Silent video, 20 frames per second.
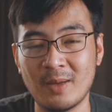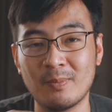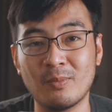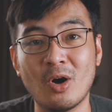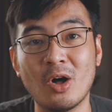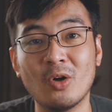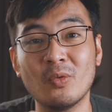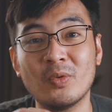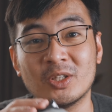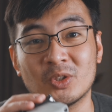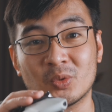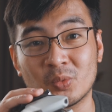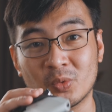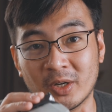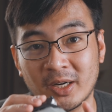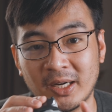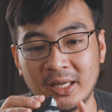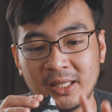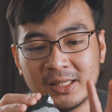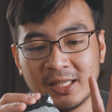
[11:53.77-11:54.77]
I'm always
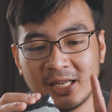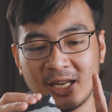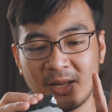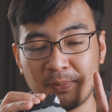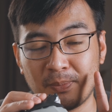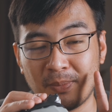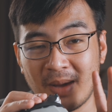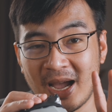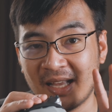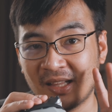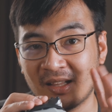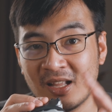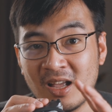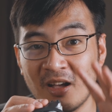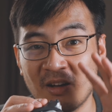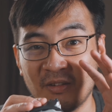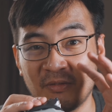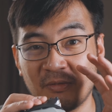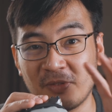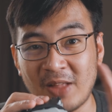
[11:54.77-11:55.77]
worried that it might
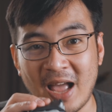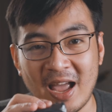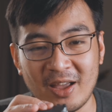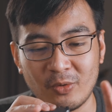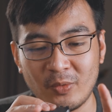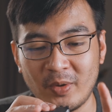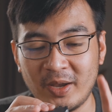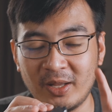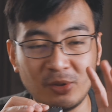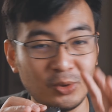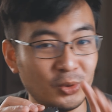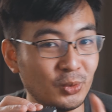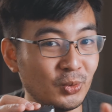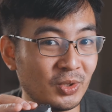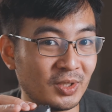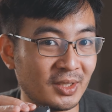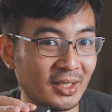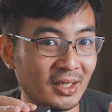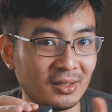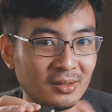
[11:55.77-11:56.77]
fly away,
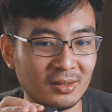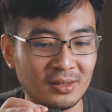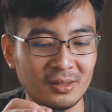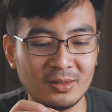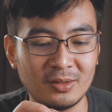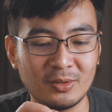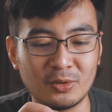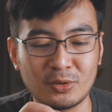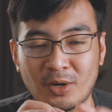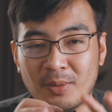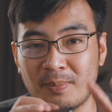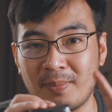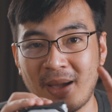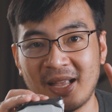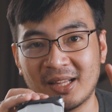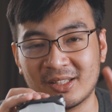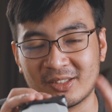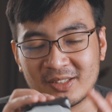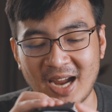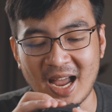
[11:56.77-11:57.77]
lose signal, or I
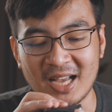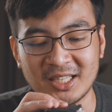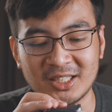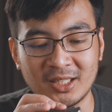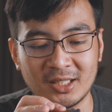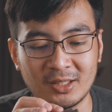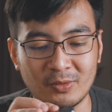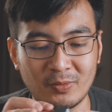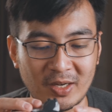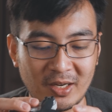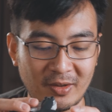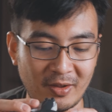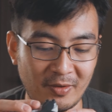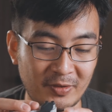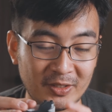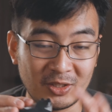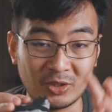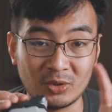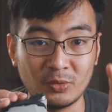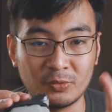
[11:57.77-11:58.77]
might crash it
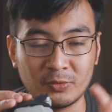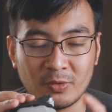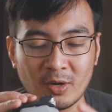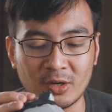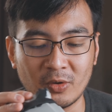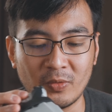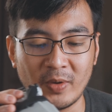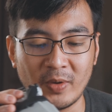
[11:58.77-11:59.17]
if it's too far